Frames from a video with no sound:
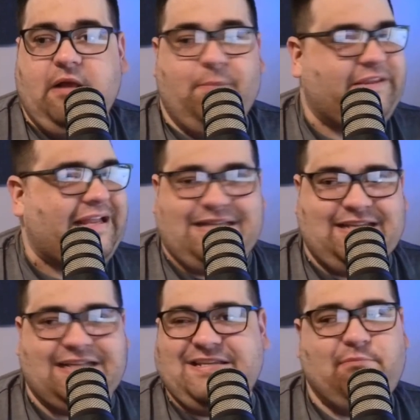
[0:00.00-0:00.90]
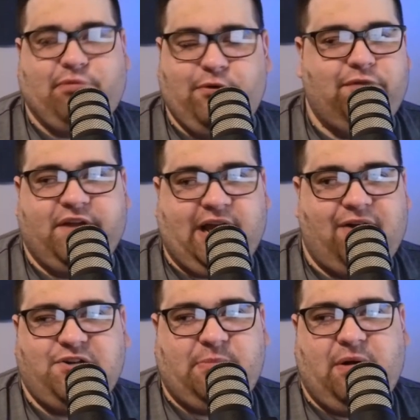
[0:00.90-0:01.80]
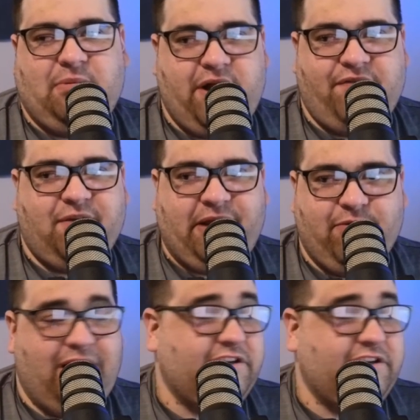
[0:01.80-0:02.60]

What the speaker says: But that doesn't prove the College Football Playoff Committee right,